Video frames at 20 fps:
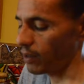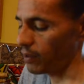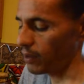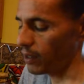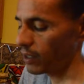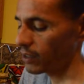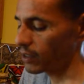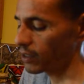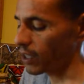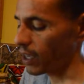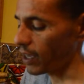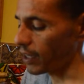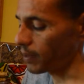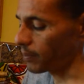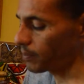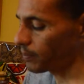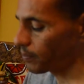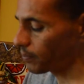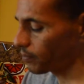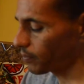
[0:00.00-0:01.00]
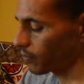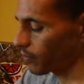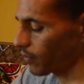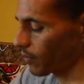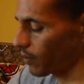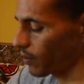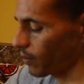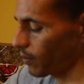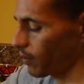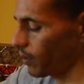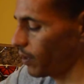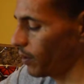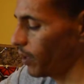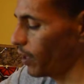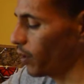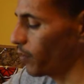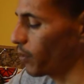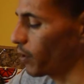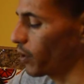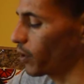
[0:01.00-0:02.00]
enzyme
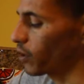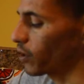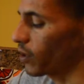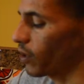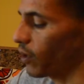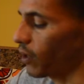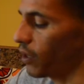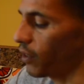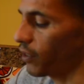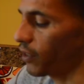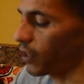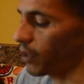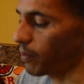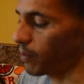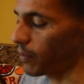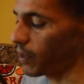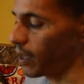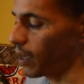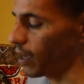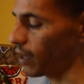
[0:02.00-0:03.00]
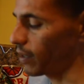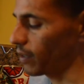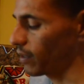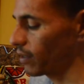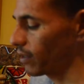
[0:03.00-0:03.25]
inhibitors in them that